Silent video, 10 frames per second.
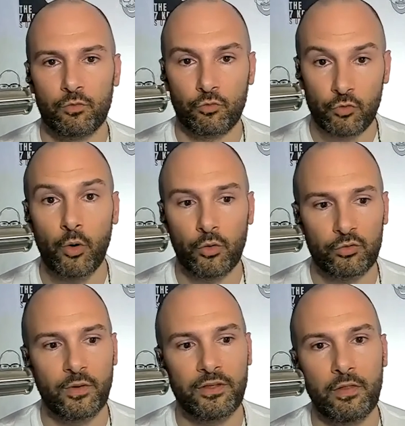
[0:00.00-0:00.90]

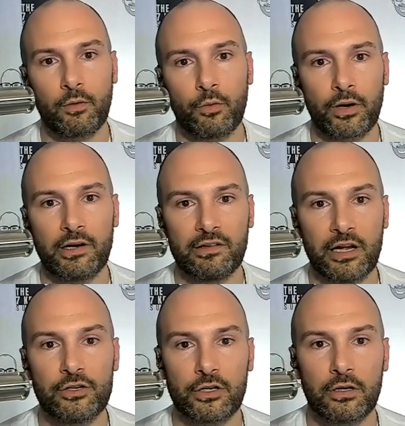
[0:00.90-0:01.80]
roles within their
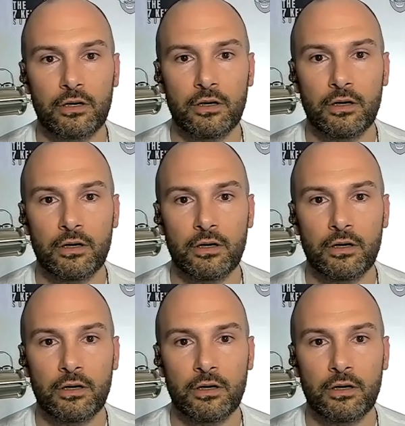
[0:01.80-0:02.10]
organization.